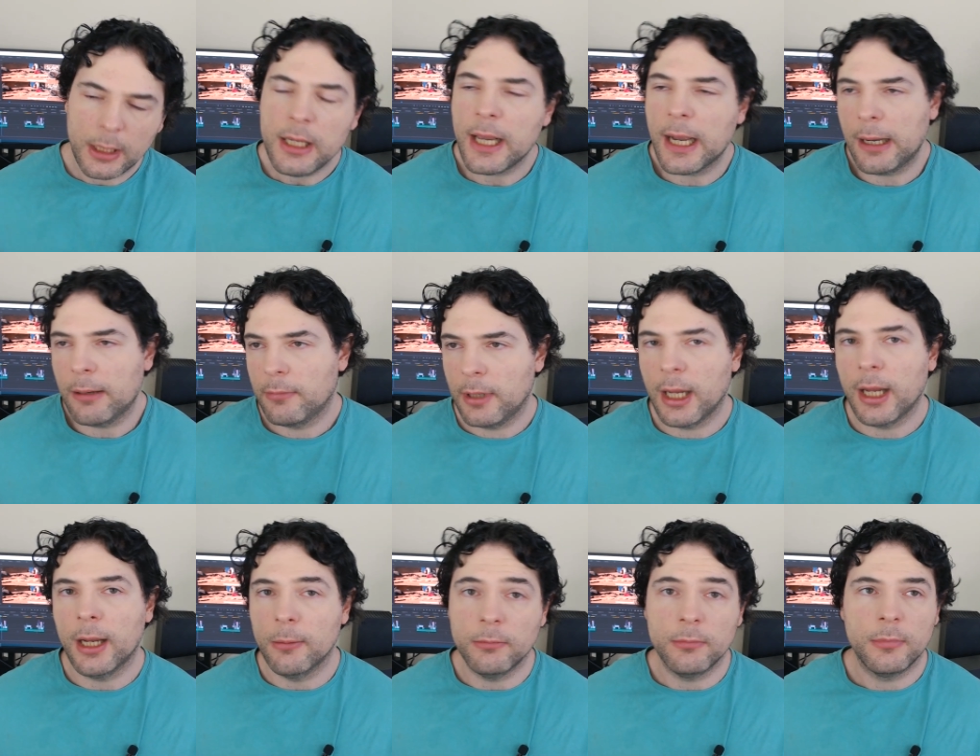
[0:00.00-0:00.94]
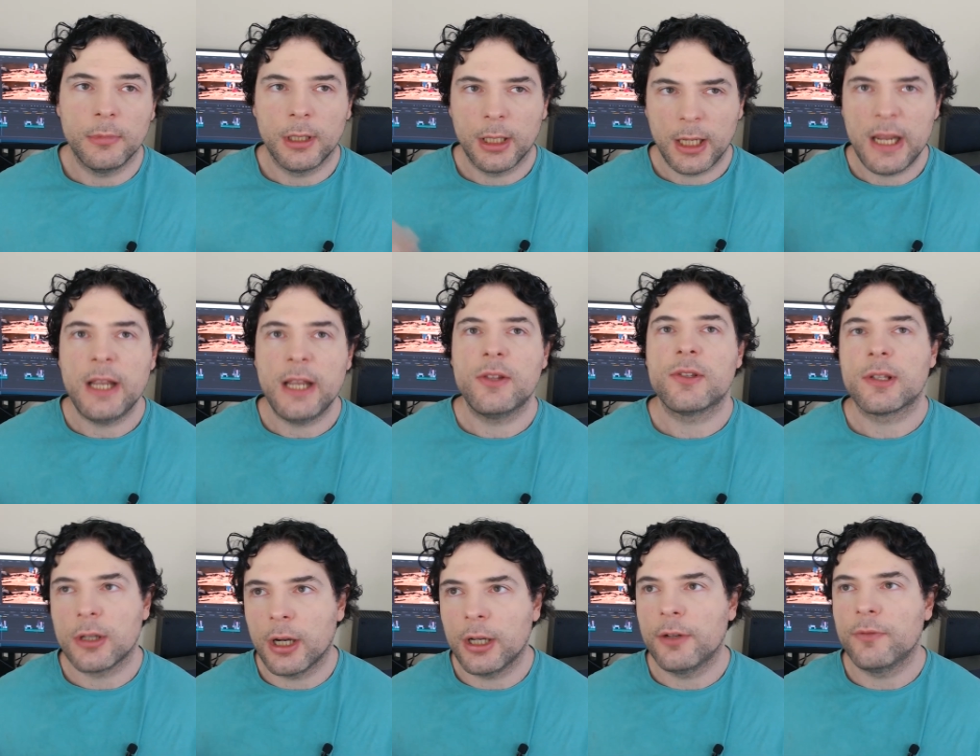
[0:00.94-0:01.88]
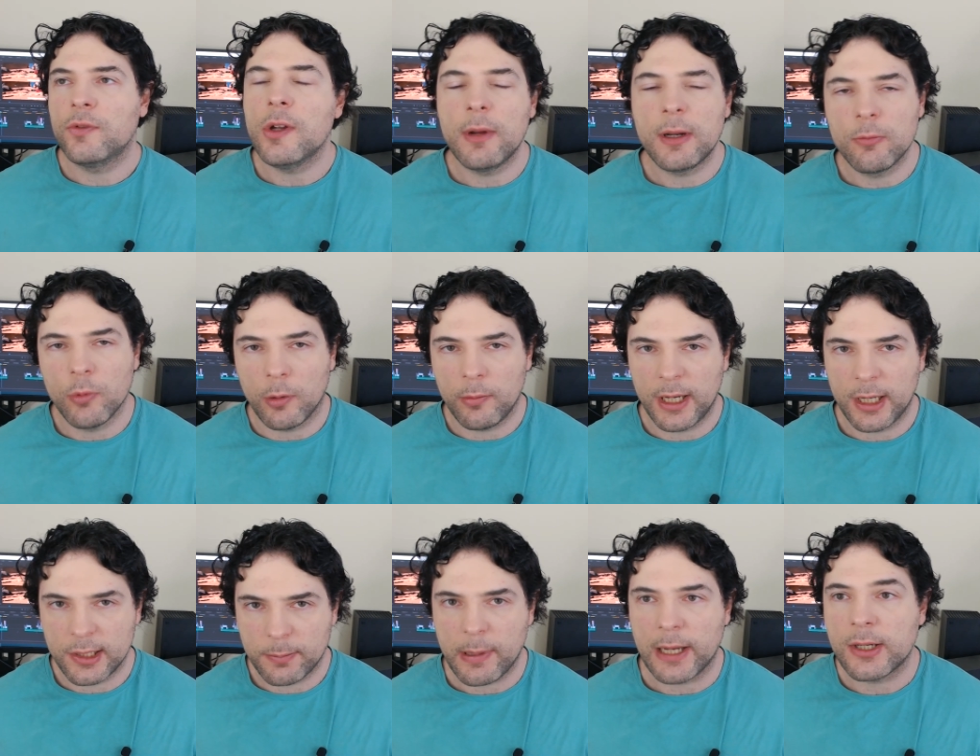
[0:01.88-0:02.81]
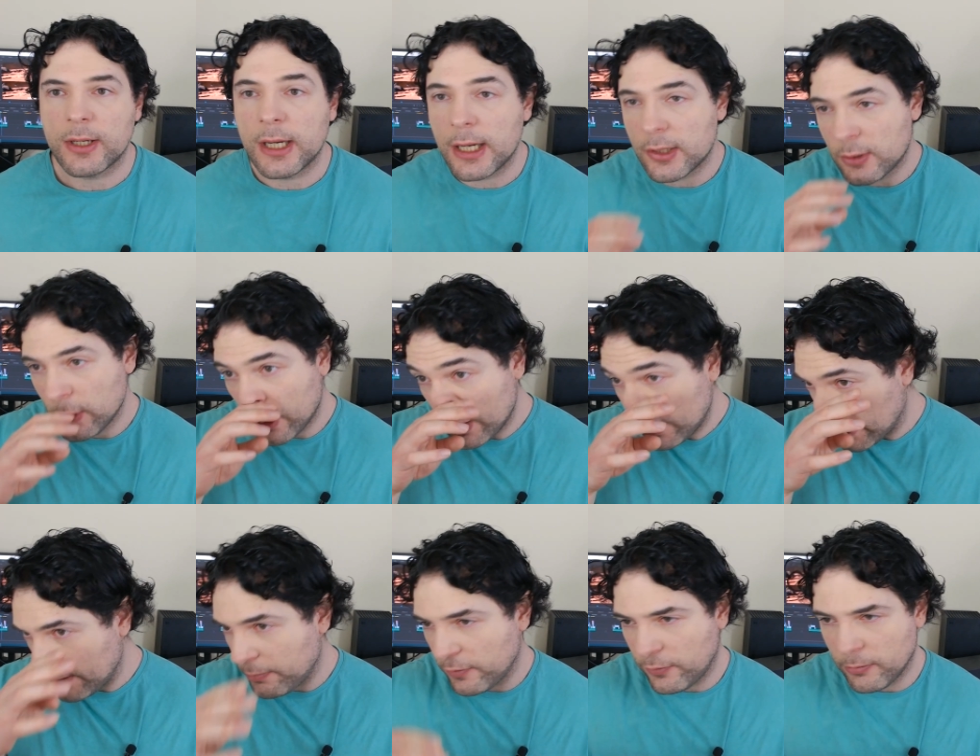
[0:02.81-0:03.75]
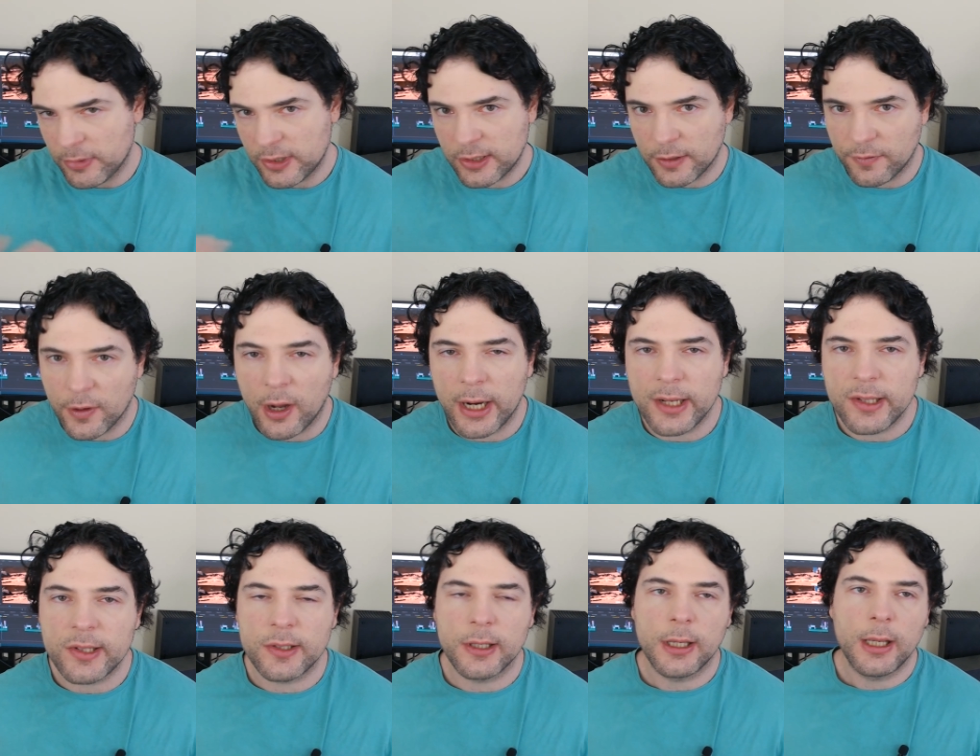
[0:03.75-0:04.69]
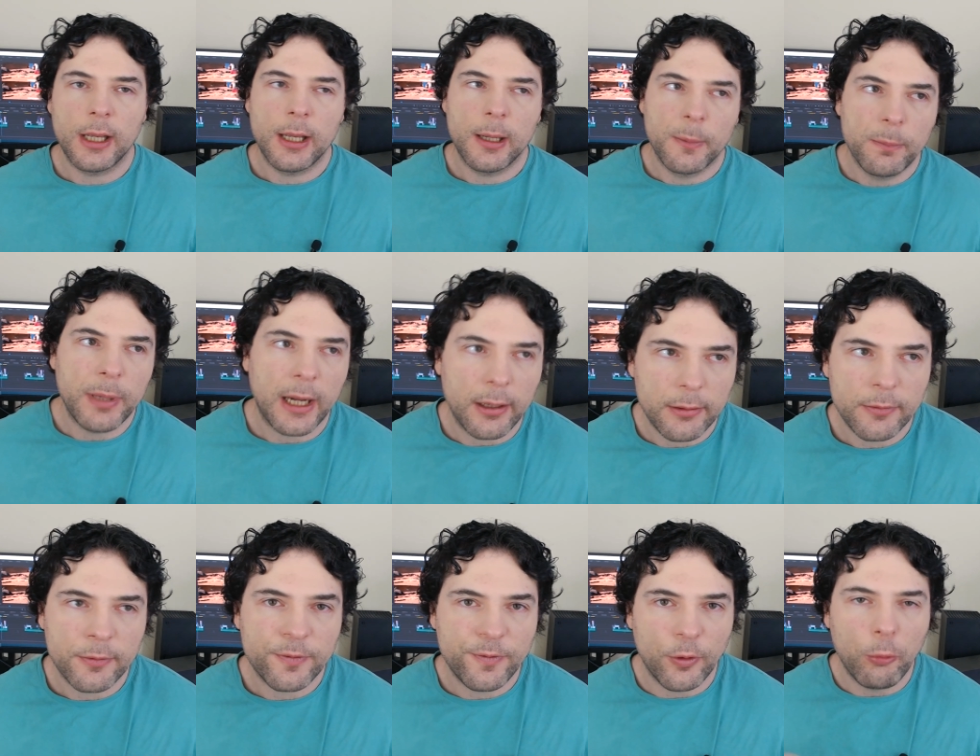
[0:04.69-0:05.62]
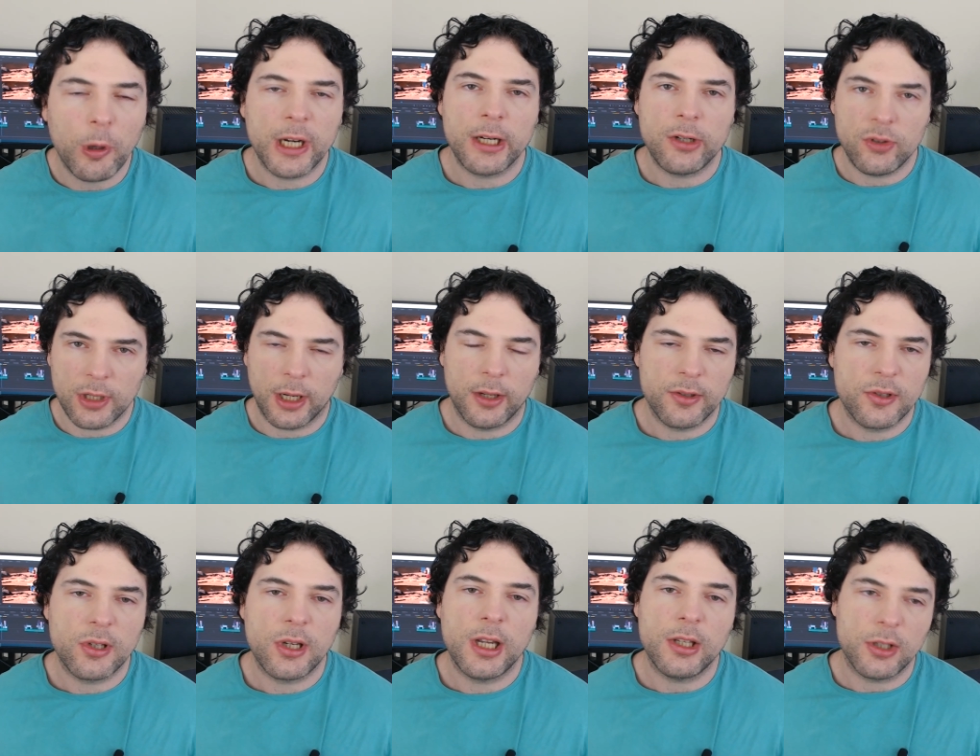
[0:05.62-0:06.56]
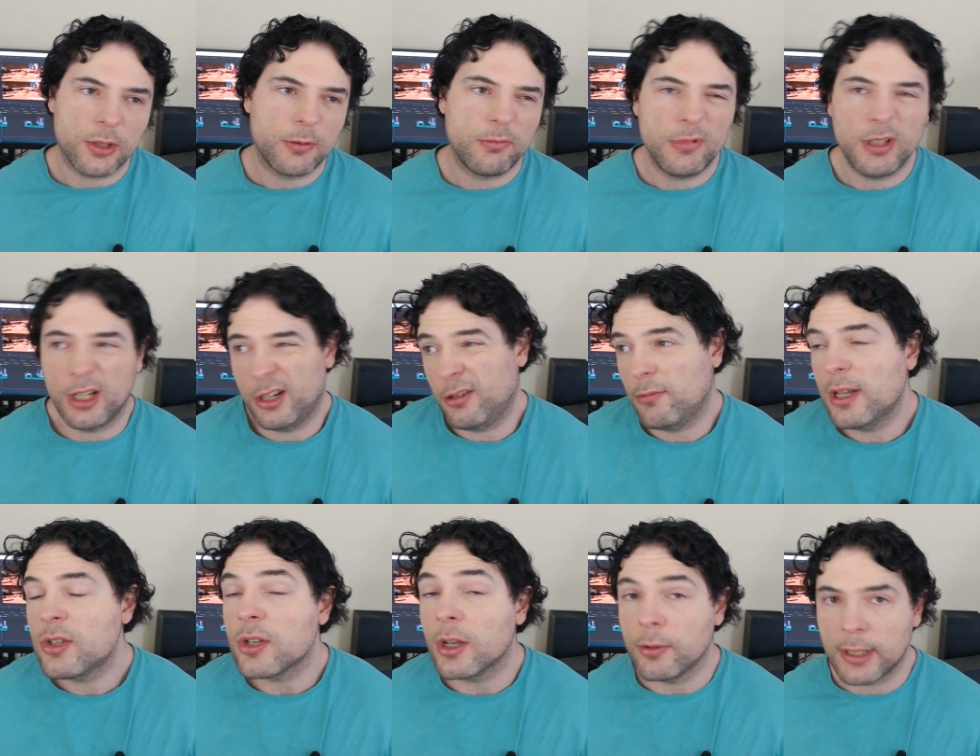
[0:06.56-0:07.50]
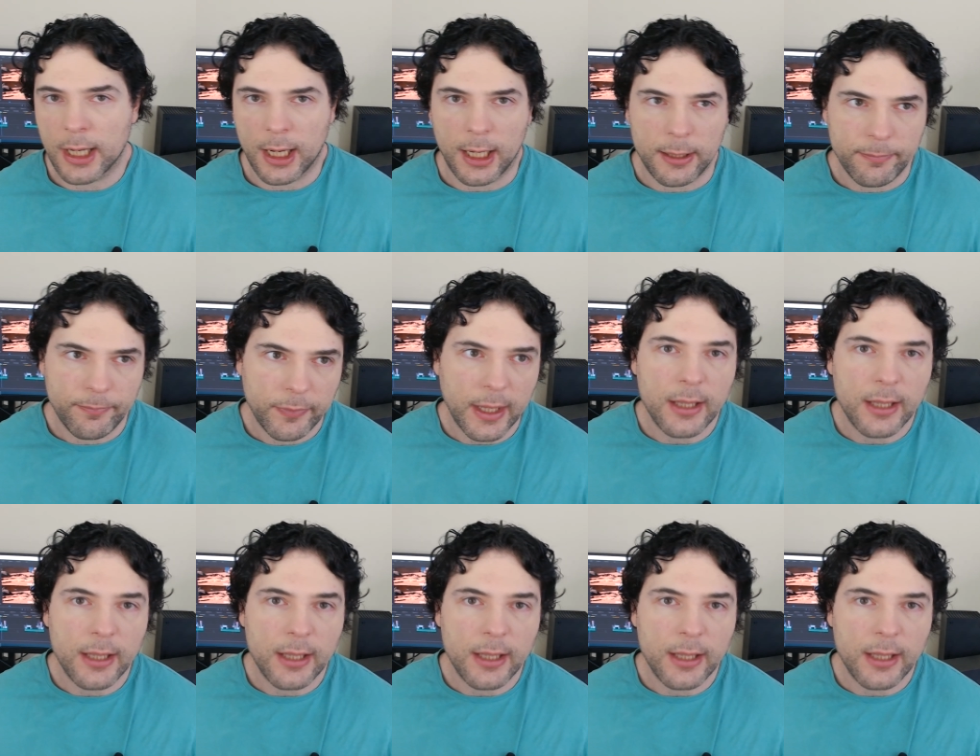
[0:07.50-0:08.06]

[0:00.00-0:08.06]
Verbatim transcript: yeah, um, it's kind of doing what we expected. It's not a high performance device, but for what it does, it's you know it's okay.